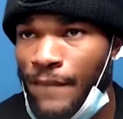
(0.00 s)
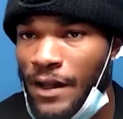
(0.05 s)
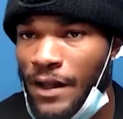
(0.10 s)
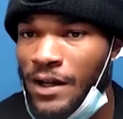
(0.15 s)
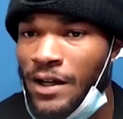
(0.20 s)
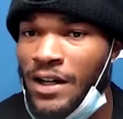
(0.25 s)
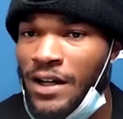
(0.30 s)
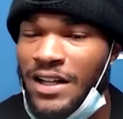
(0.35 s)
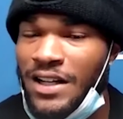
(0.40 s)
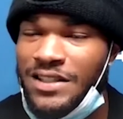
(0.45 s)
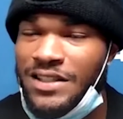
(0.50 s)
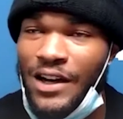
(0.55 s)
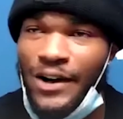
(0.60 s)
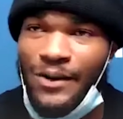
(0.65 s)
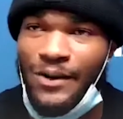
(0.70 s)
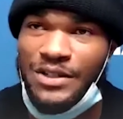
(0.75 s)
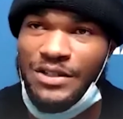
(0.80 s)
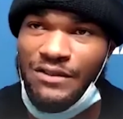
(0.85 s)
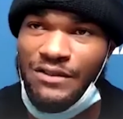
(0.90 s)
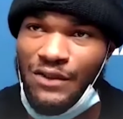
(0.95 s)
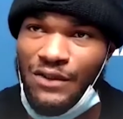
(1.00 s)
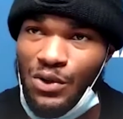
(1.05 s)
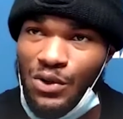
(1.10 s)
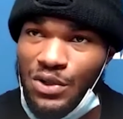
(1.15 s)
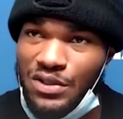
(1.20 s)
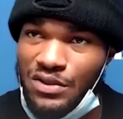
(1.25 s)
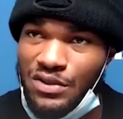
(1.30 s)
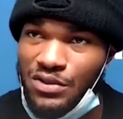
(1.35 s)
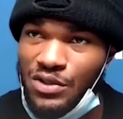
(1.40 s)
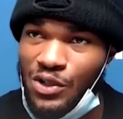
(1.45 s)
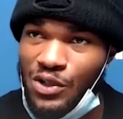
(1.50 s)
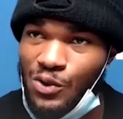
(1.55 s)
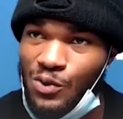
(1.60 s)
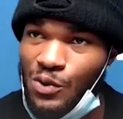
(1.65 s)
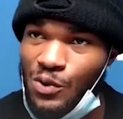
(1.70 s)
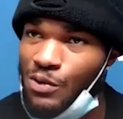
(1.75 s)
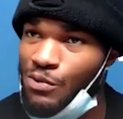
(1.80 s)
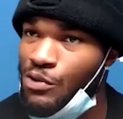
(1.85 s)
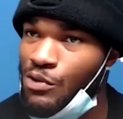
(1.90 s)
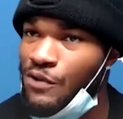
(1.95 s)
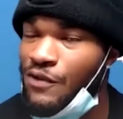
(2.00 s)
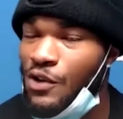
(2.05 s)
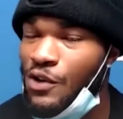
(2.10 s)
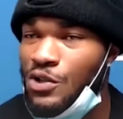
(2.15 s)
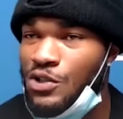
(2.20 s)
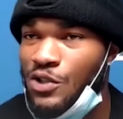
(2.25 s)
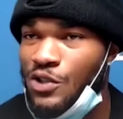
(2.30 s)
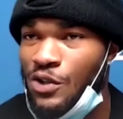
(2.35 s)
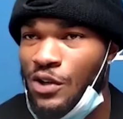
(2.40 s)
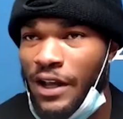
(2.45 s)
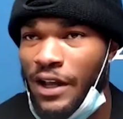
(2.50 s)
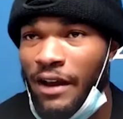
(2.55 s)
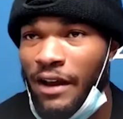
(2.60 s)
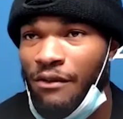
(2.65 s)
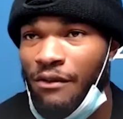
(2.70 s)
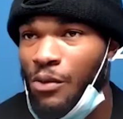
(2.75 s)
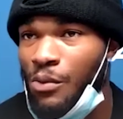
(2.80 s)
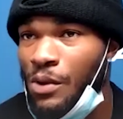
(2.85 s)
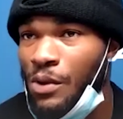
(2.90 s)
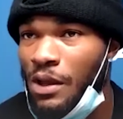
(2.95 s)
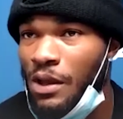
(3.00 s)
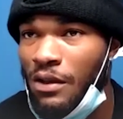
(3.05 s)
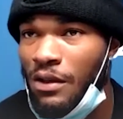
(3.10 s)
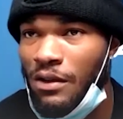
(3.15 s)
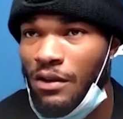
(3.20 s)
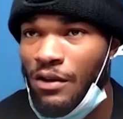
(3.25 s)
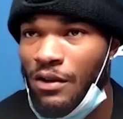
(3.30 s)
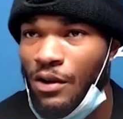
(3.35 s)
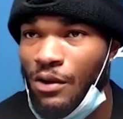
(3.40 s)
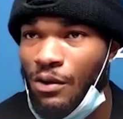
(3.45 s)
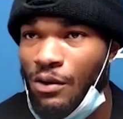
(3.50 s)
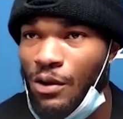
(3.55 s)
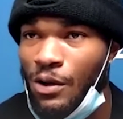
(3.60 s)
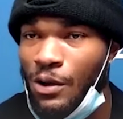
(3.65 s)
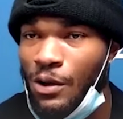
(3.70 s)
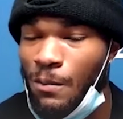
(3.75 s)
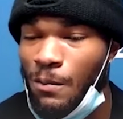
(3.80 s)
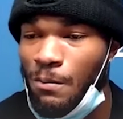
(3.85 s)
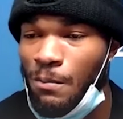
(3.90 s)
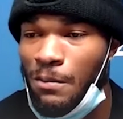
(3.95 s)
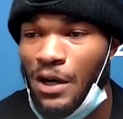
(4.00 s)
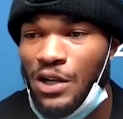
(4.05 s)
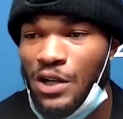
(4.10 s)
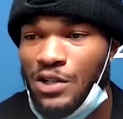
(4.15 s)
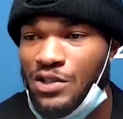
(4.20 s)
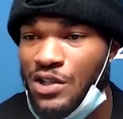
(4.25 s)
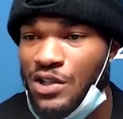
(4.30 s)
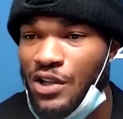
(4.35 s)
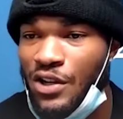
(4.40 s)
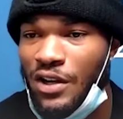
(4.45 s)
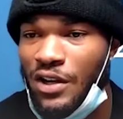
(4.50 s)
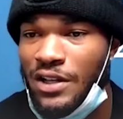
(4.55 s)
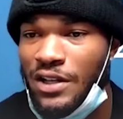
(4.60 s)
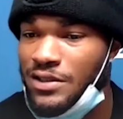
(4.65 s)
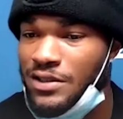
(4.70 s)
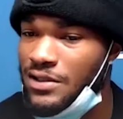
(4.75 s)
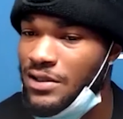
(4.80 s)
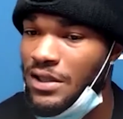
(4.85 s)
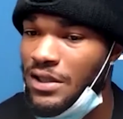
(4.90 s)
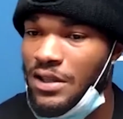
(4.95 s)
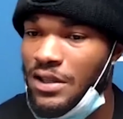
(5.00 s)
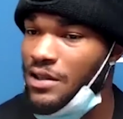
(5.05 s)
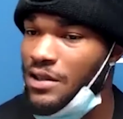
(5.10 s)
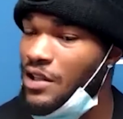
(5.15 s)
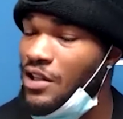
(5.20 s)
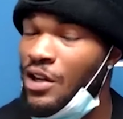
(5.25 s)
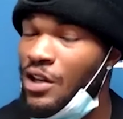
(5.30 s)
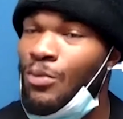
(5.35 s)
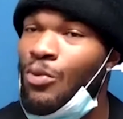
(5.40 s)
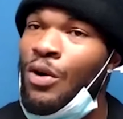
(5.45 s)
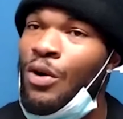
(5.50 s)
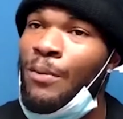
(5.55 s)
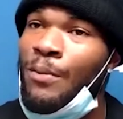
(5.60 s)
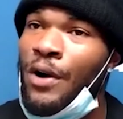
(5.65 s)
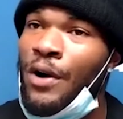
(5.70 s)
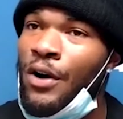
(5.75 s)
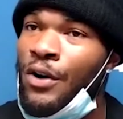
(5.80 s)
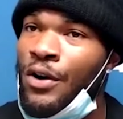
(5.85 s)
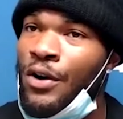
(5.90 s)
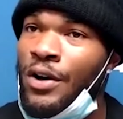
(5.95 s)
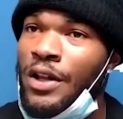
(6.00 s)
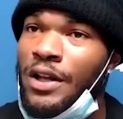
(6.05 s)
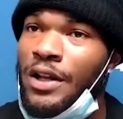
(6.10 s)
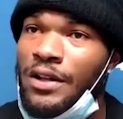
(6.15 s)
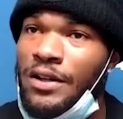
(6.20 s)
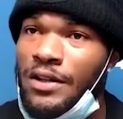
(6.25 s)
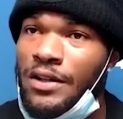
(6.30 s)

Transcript: That's always the focus. We focus on that every week. Ball security is the number one priority.